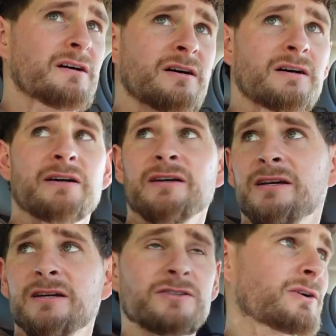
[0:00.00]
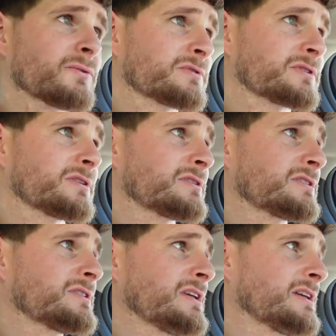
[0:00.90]
I don't
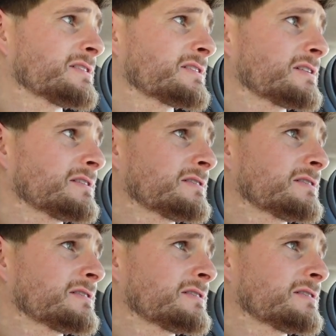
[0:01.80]
see it.